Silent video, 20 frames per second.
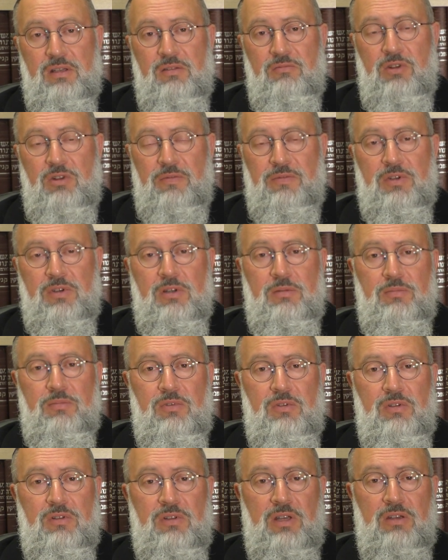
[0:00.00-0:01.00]

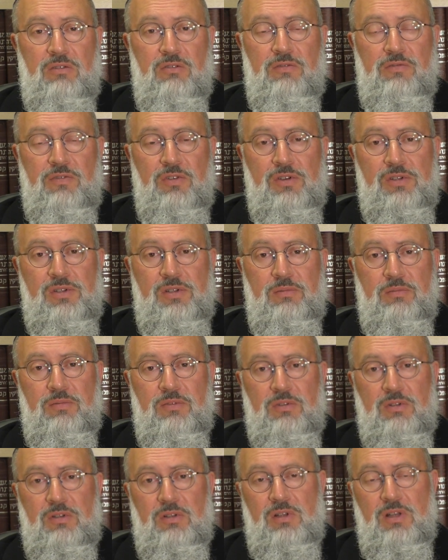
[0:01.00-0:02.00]
irrevocable,
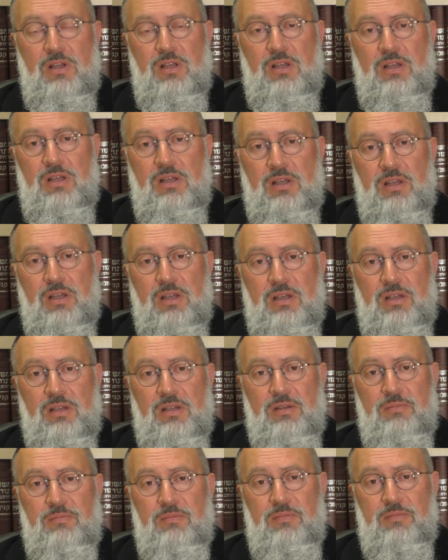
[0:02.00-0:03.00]
irreversible
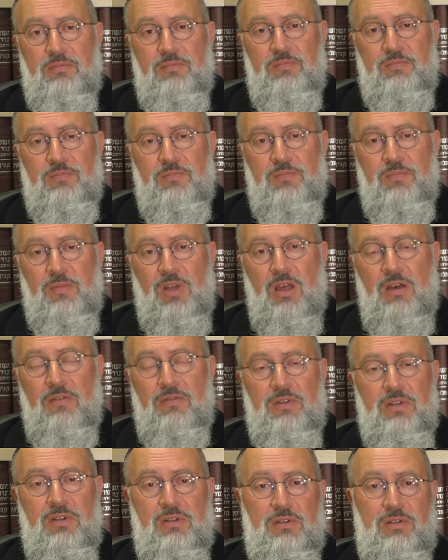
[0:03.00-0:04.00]
uh,
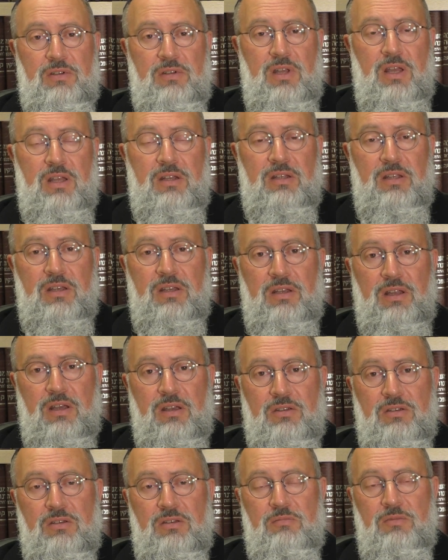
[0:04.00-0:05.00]
covenant and
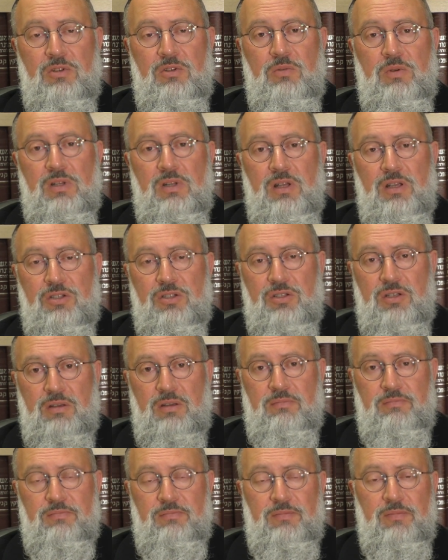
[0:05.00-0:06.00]
connection between
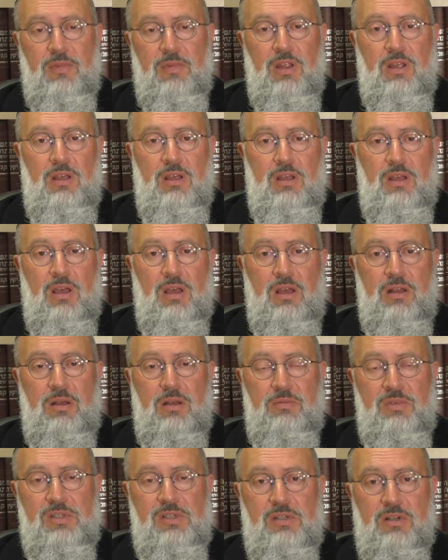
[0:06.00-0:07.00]
Hashem and
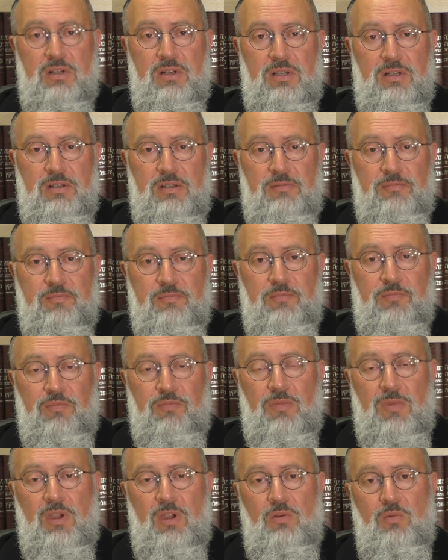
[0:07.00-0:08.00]
Am Yisrael
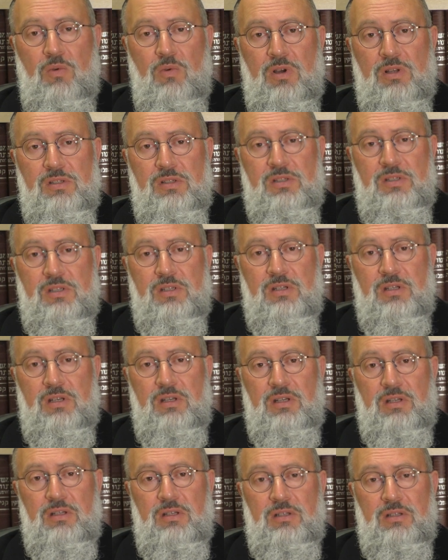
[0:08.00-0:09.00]
was.
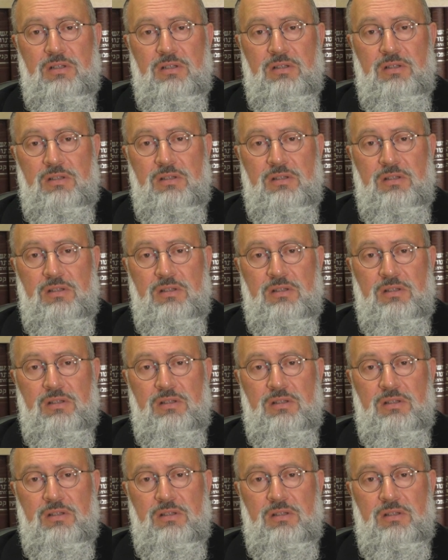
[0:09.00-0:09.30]
Uh,